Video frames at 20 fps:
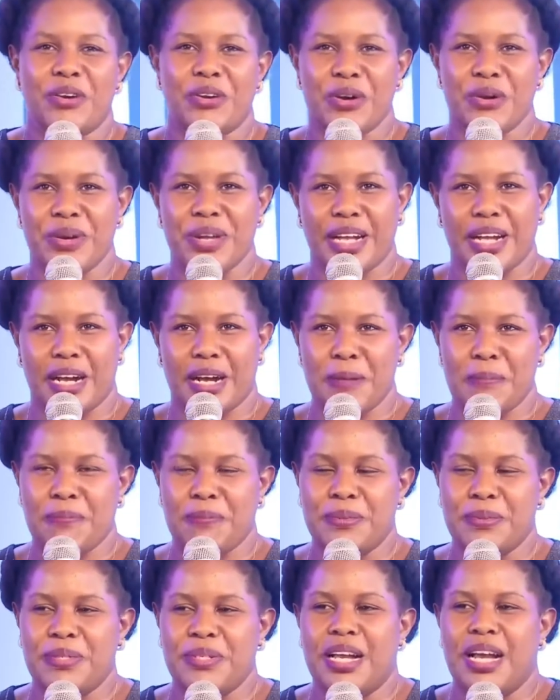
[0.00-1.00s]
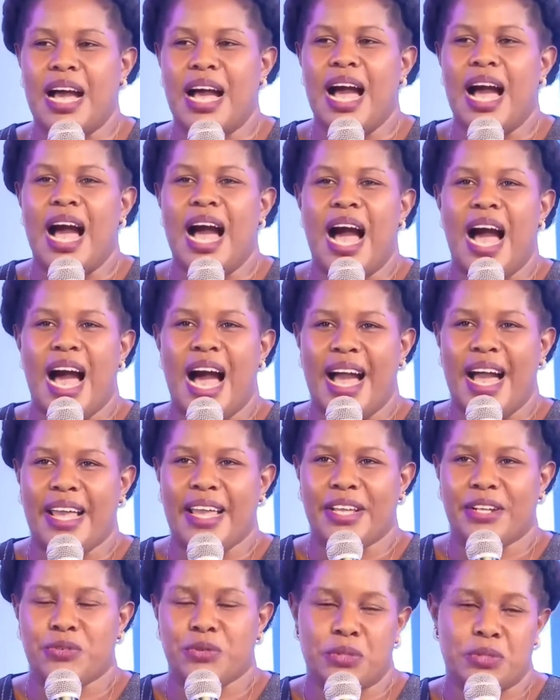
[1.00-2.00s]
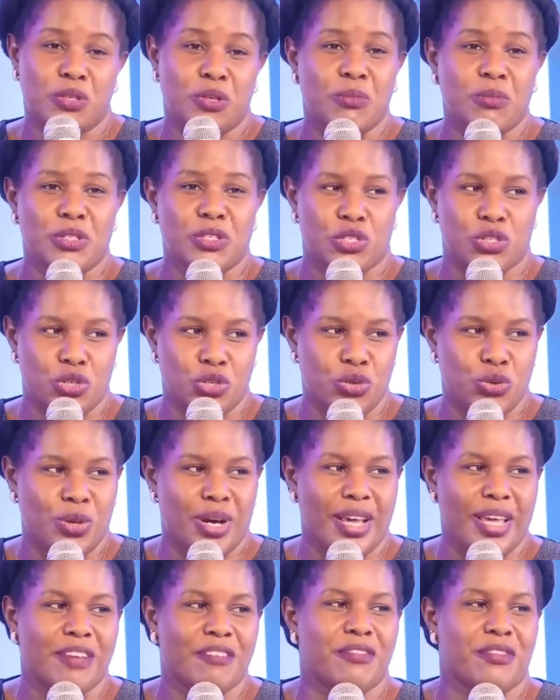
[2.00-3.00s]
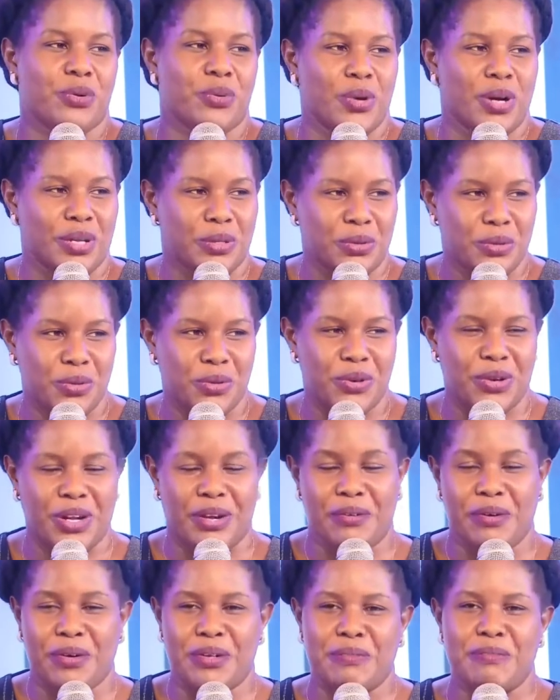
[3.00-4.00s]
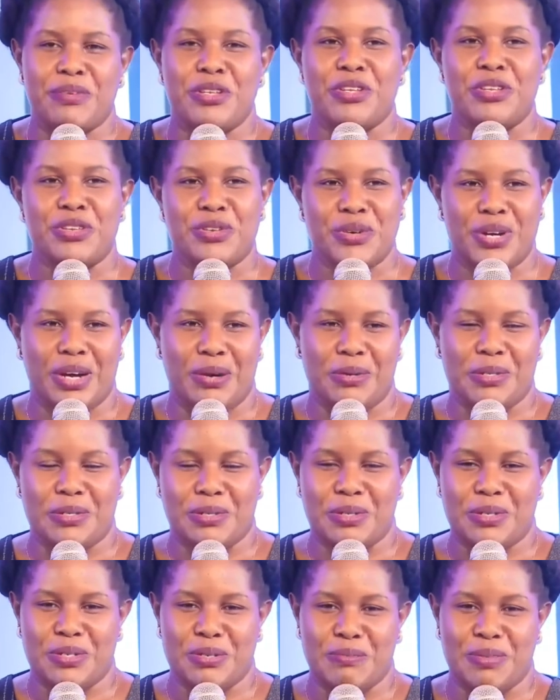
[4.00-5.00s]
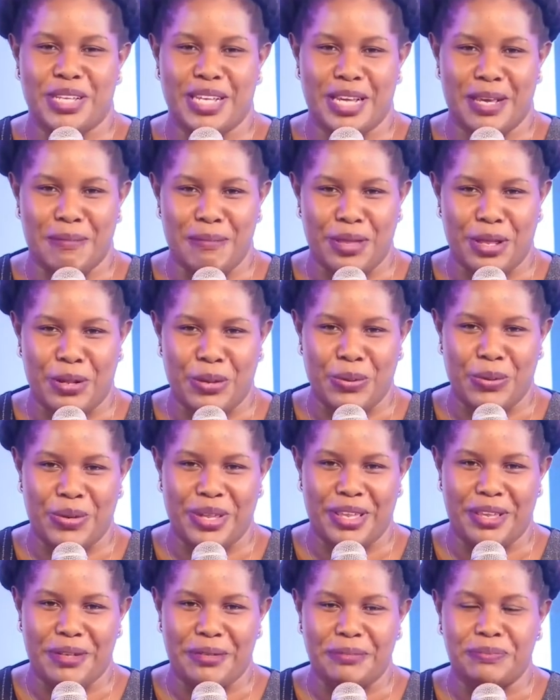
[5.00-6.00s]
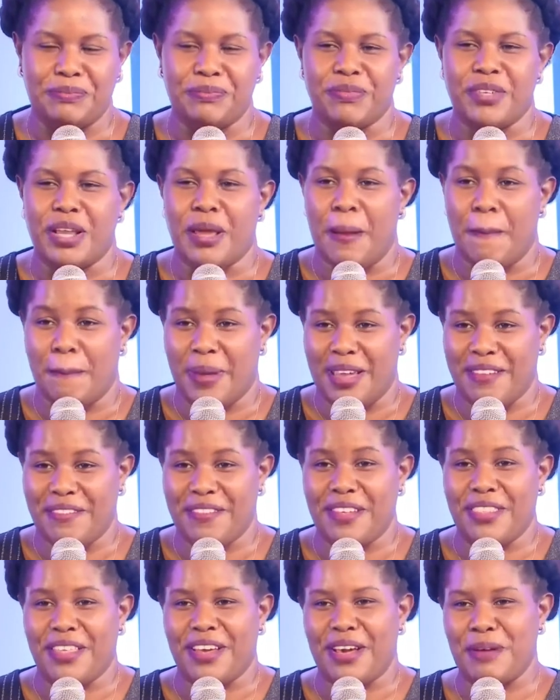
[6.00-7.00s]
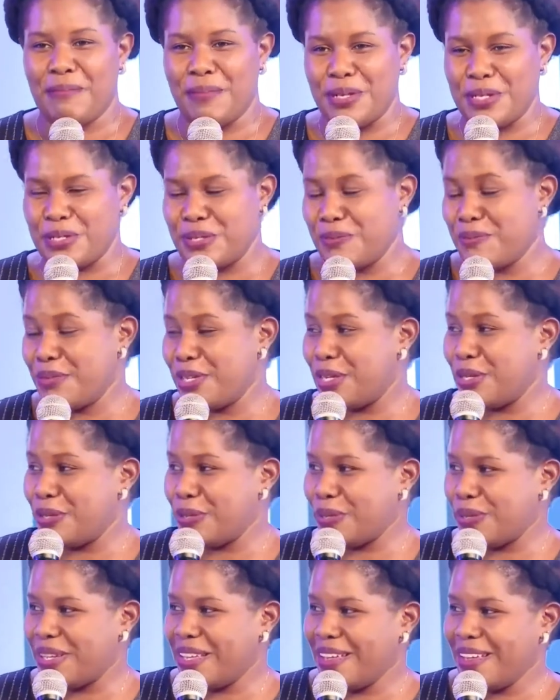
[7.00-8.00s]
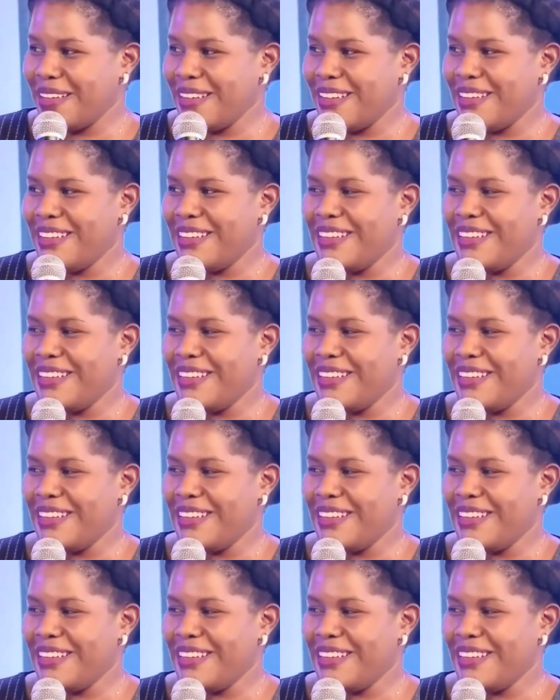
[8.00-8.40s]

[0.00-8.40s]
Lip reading: Growing up, it was almost sure everyone who grew around me knew I was going to become a lawyer. My father happened to be a lawyer,